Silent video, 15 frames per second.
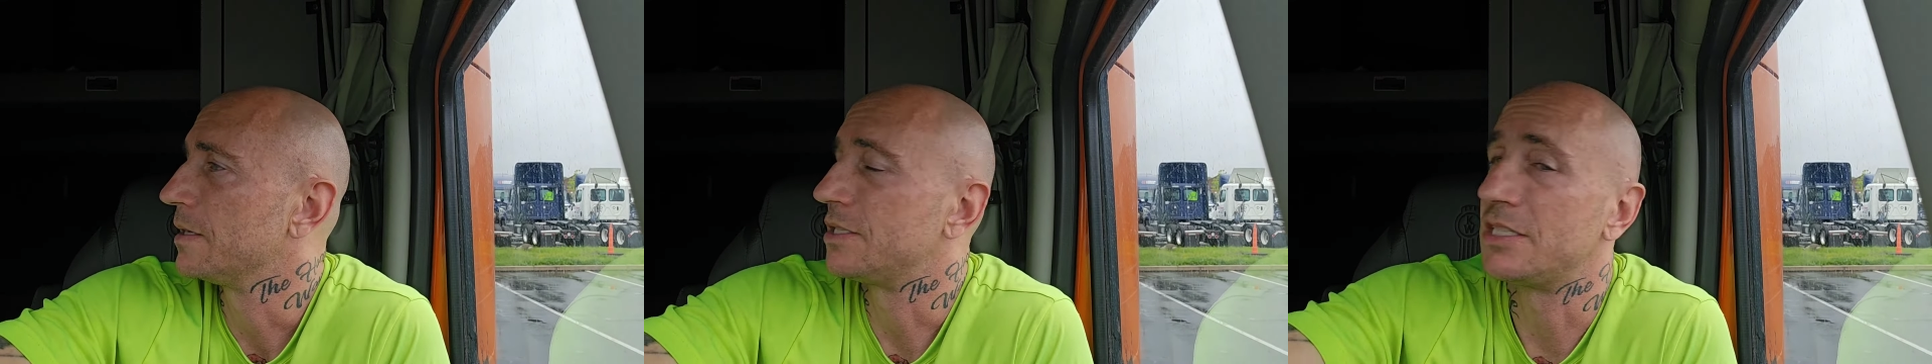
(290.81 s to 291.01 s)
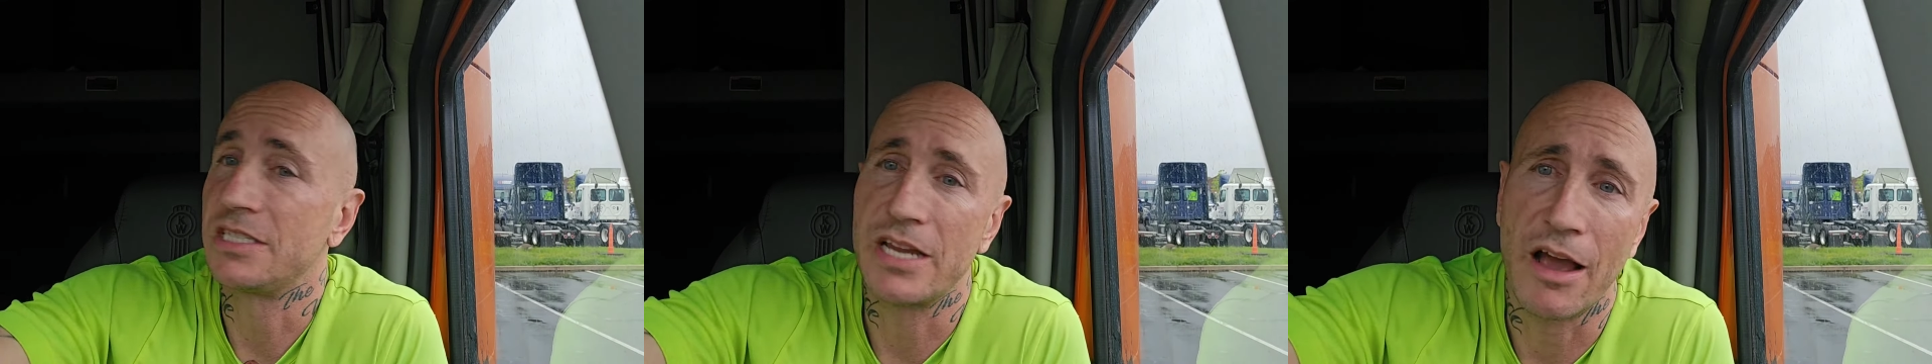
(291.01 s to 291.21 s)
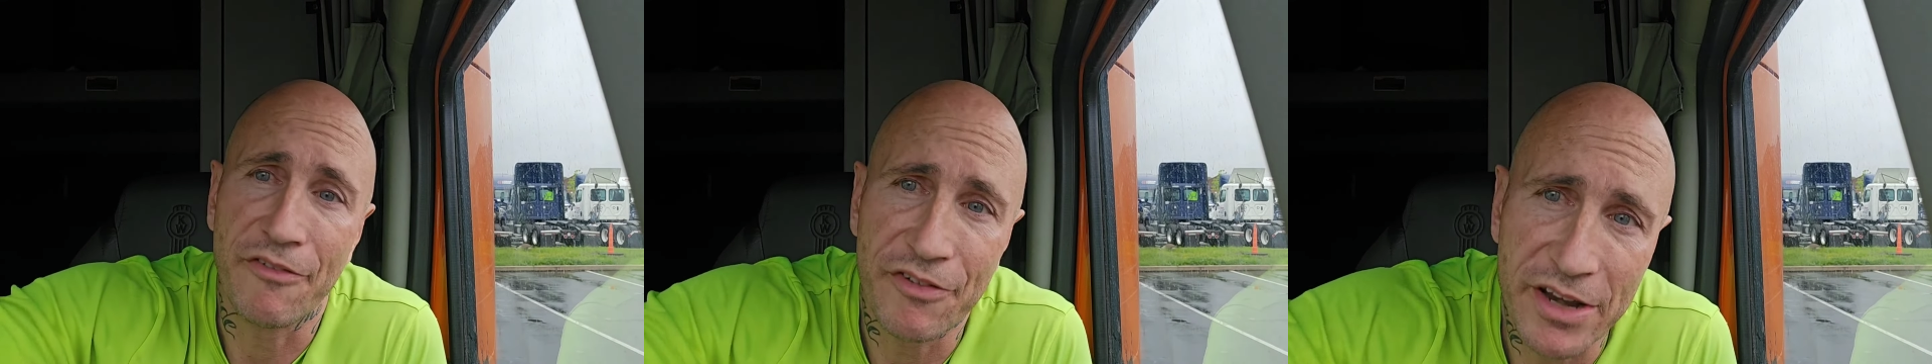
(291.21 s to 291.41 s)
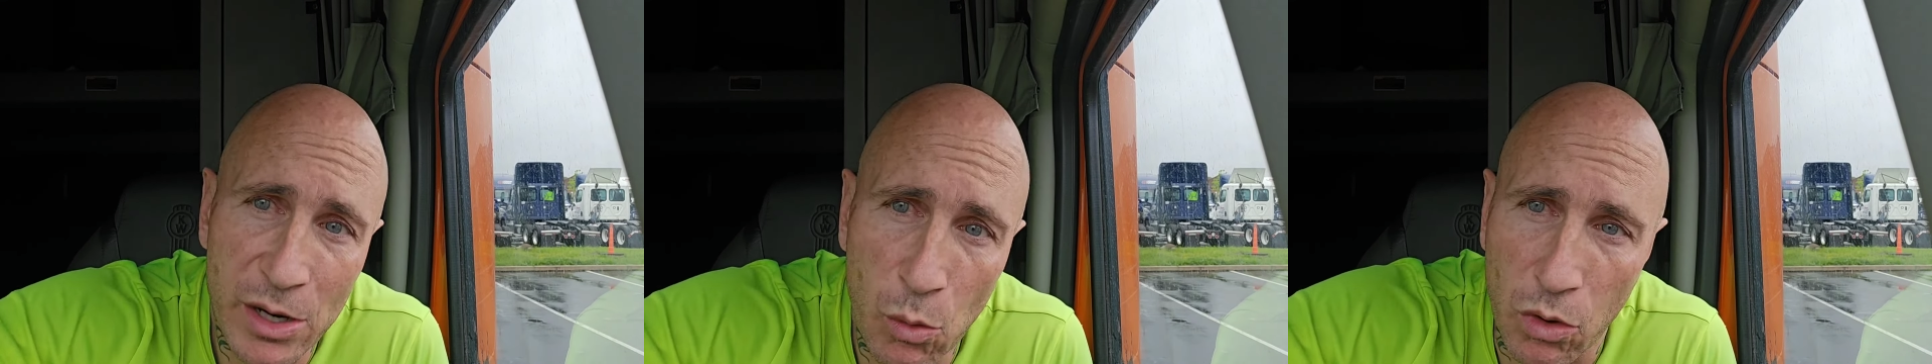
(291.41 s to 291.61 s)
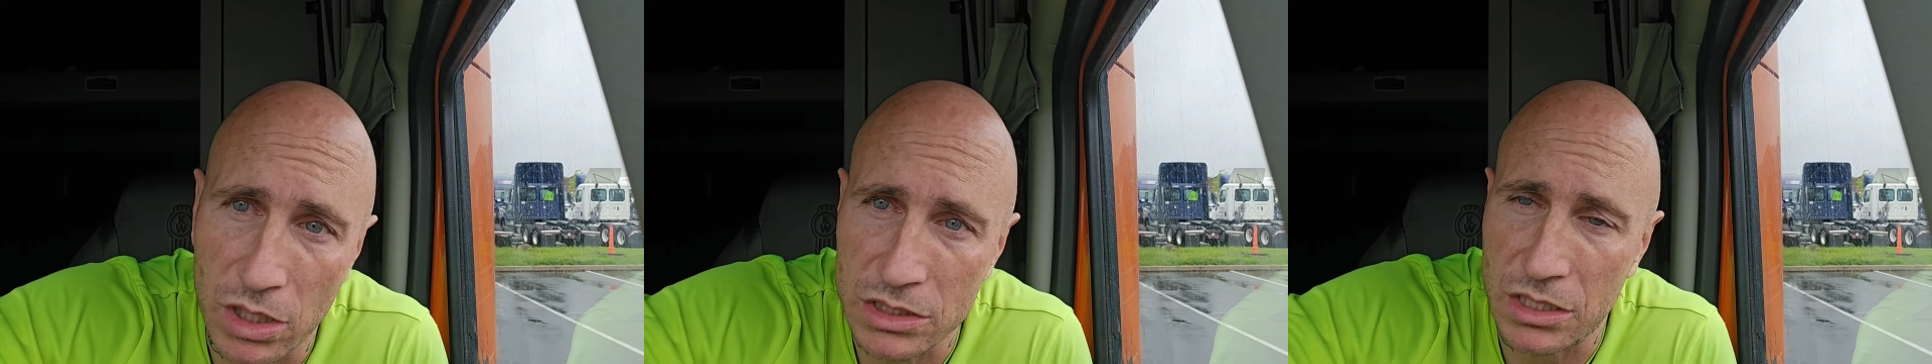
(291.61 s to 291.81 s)

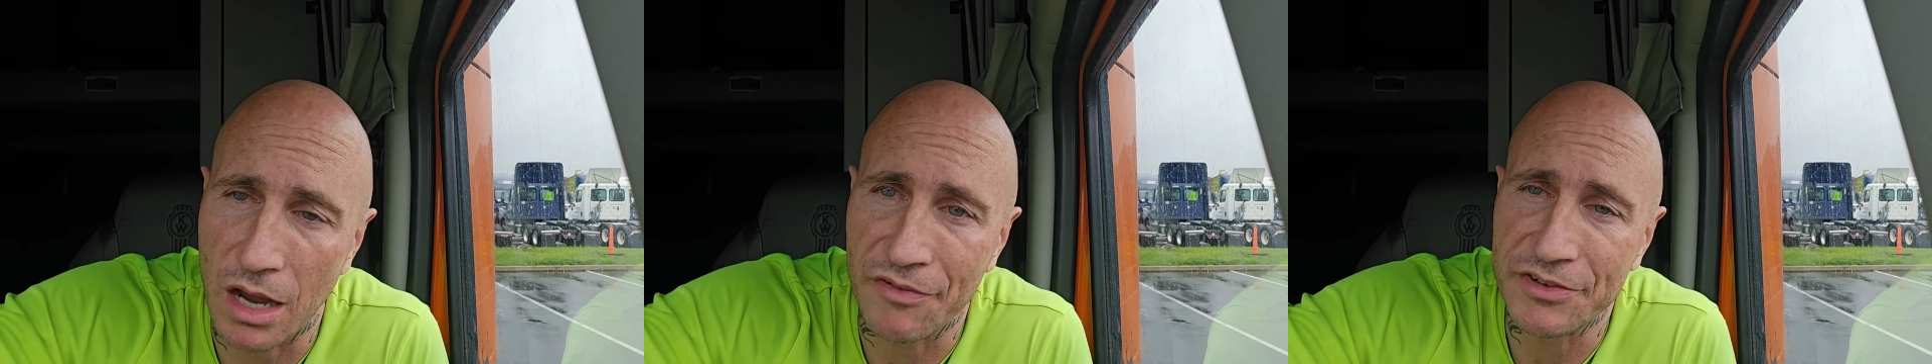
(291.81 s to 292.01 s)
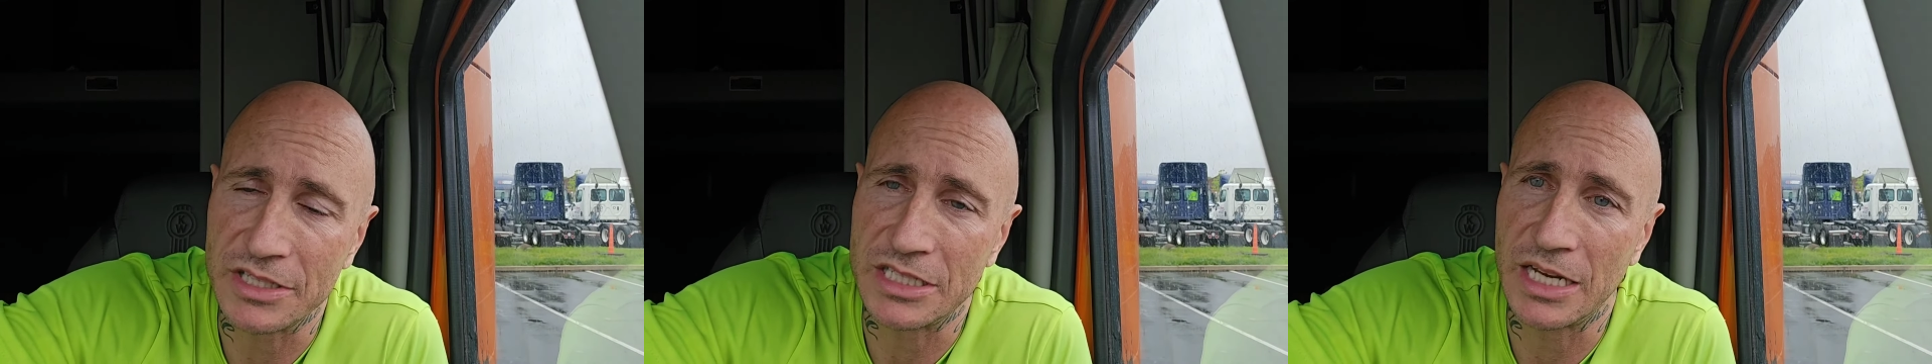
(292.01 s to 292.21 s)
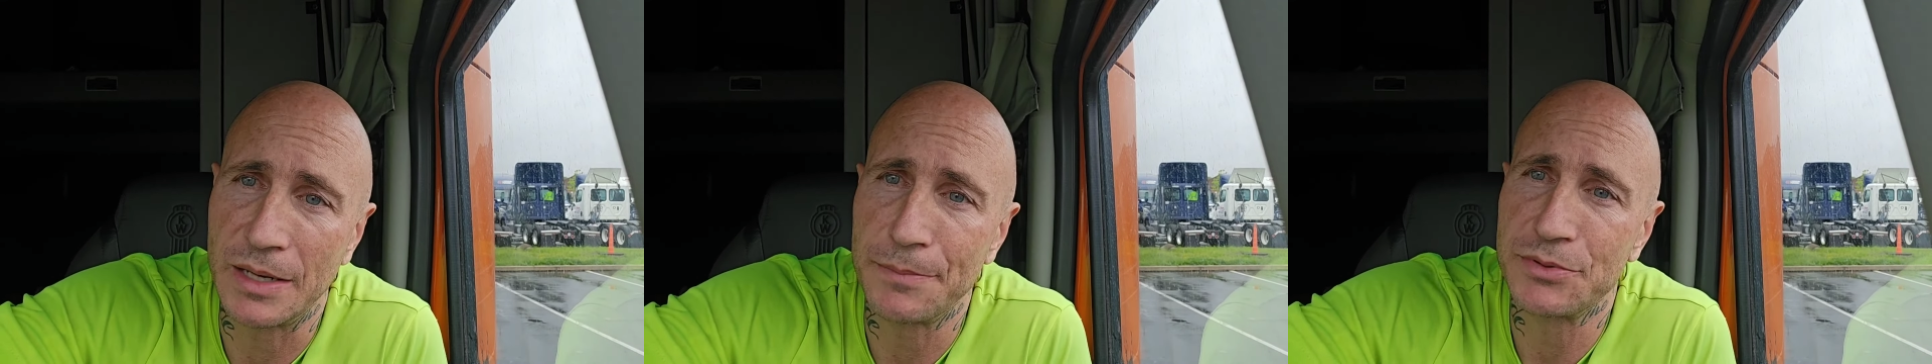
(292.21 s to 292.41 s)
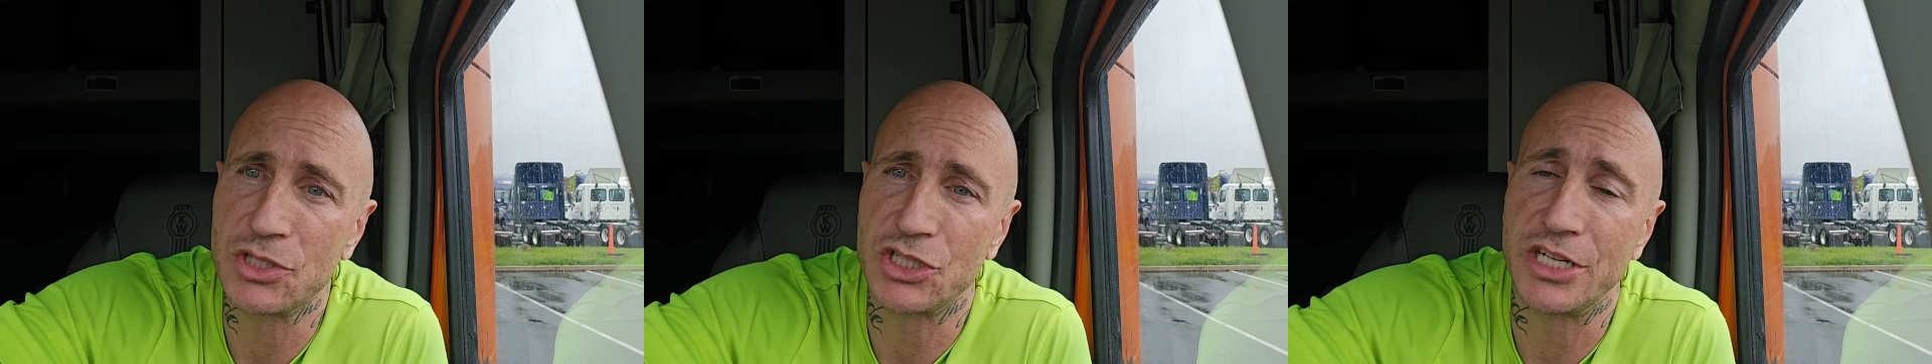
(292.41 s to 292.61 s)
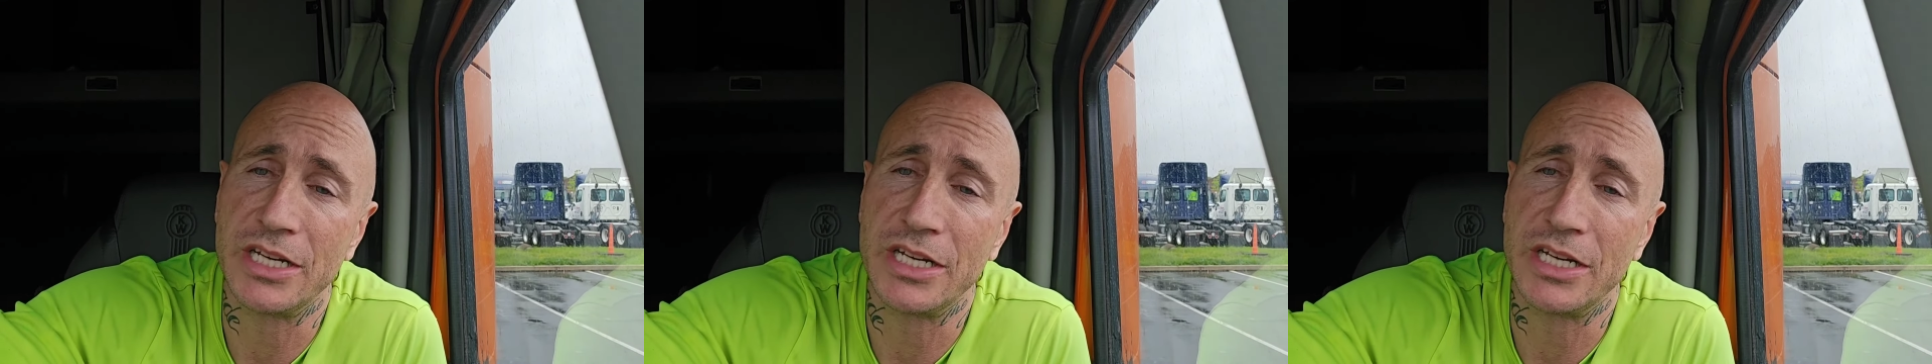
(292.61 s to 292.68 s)
Stephanie works off of tips.